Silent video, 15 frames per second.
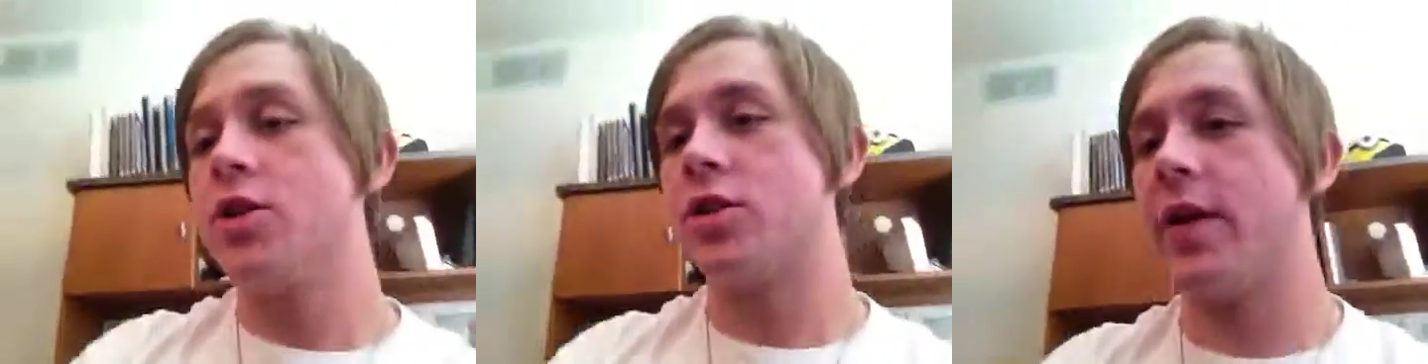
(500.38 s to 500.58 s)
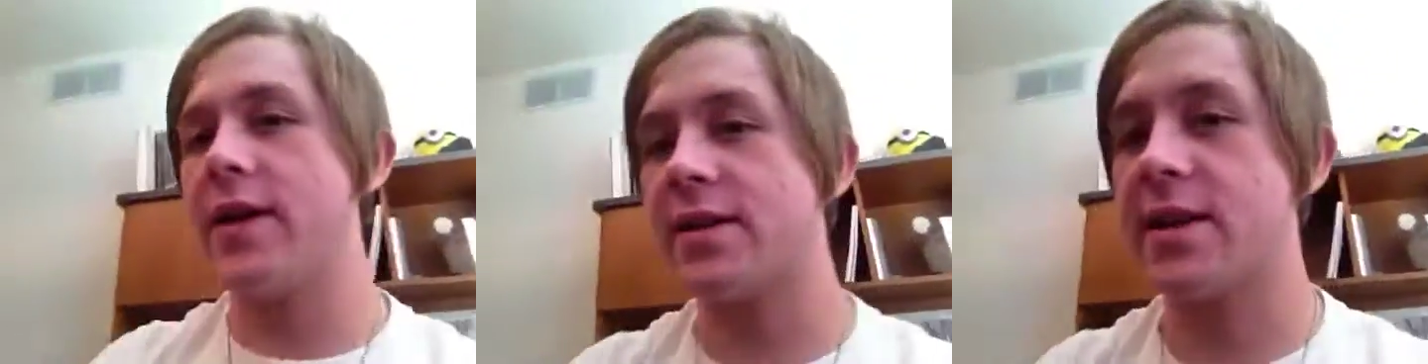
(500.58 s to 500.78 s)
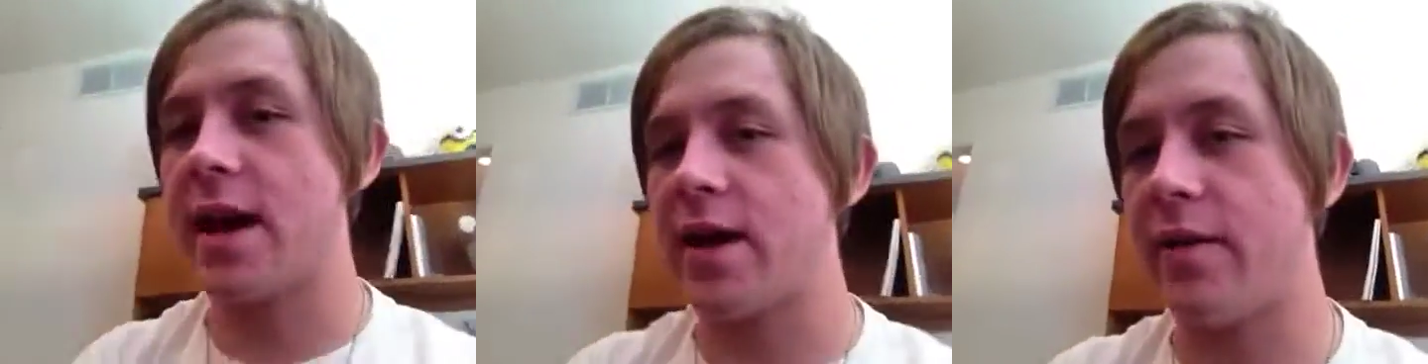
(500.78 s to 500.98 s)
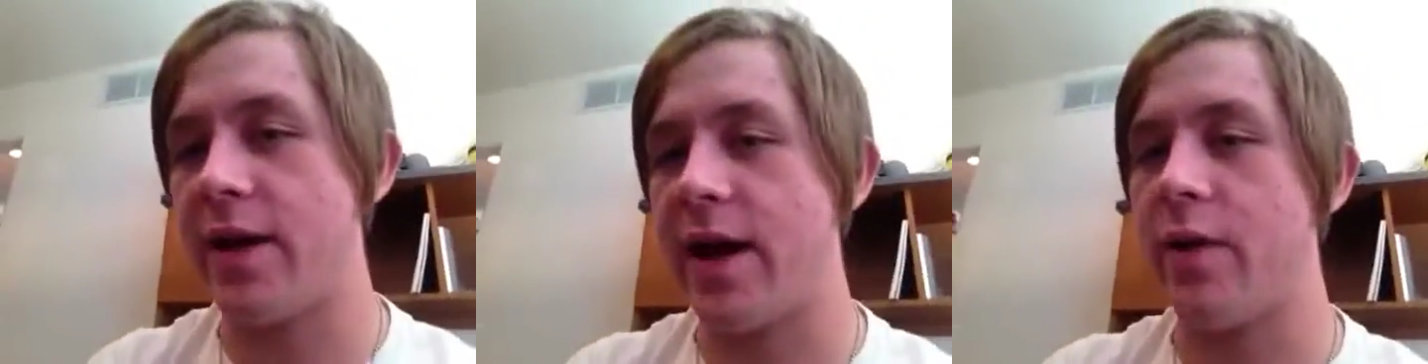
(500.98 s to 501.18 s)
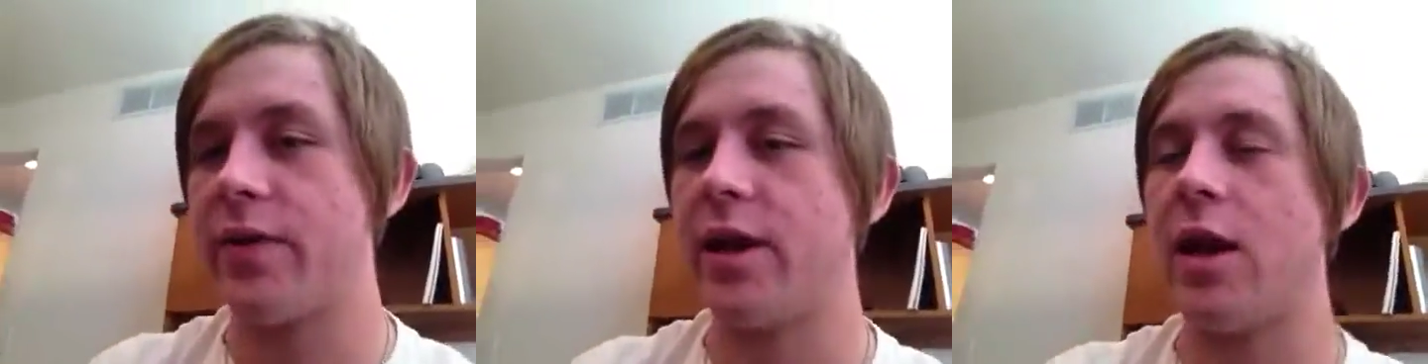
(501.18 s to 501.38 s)
So that's kind of
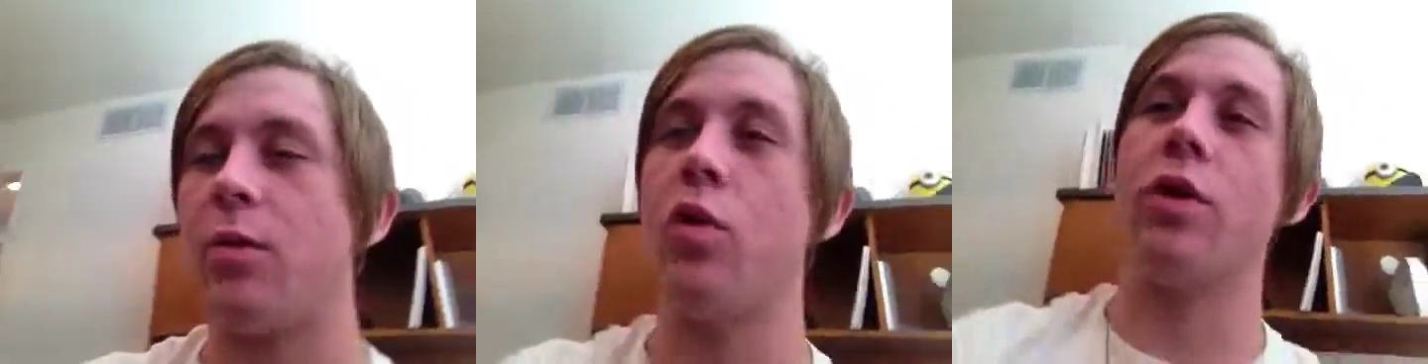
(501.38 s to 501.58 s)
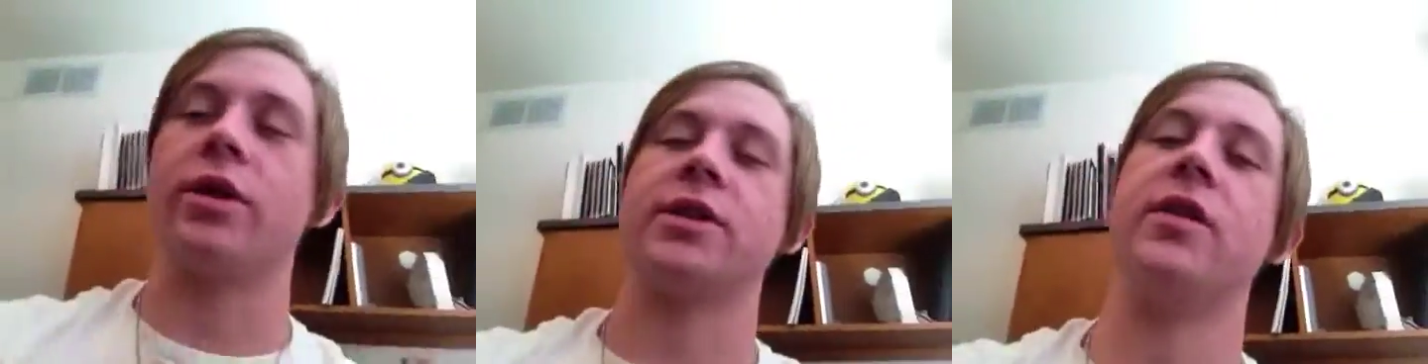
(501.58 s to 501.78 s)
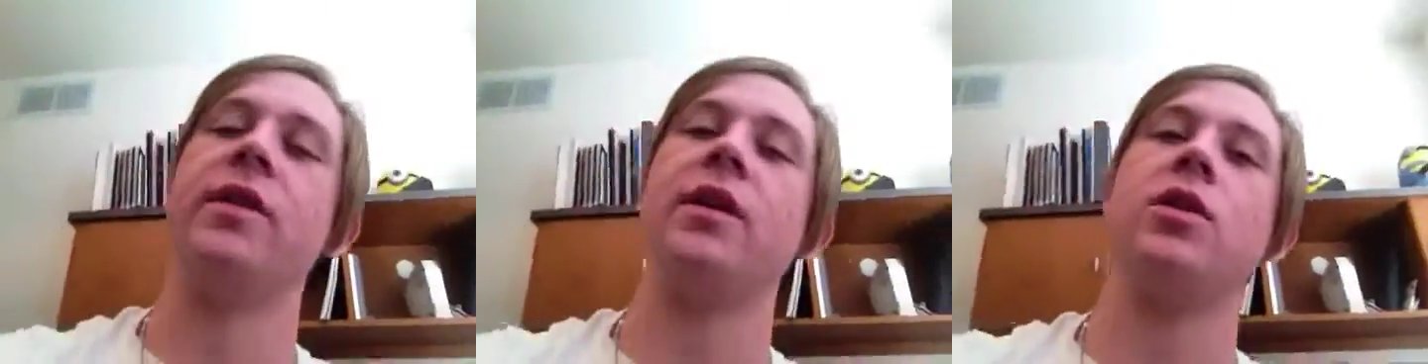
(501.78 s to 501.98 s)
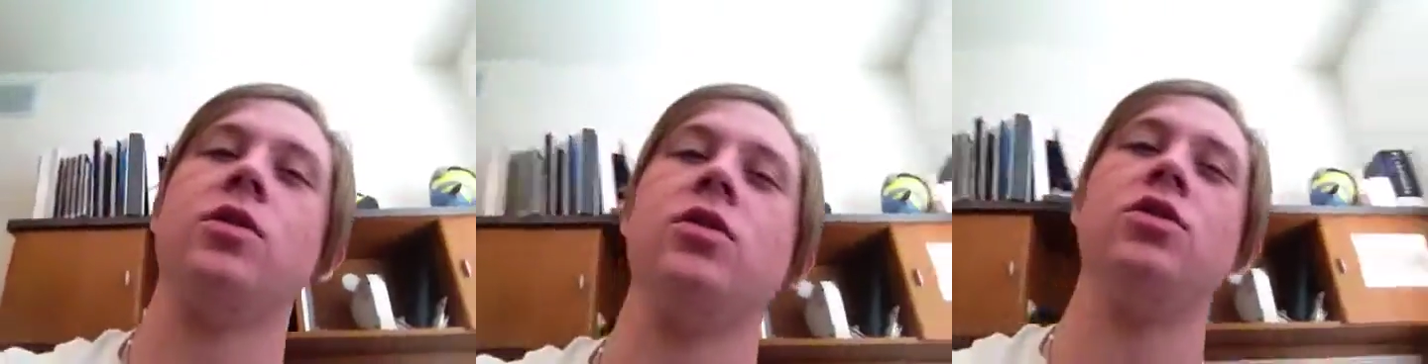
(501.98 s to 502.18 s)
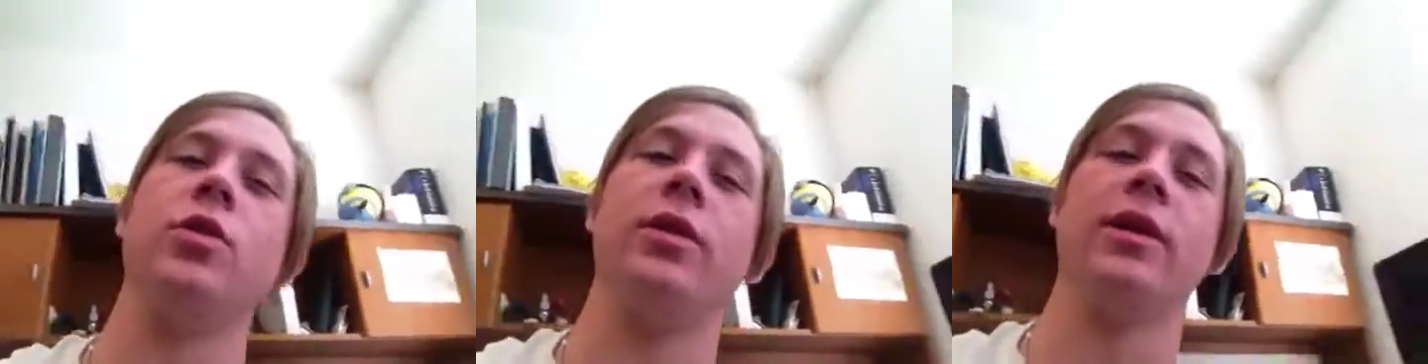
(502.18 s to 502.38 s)
how the game works. And then you could do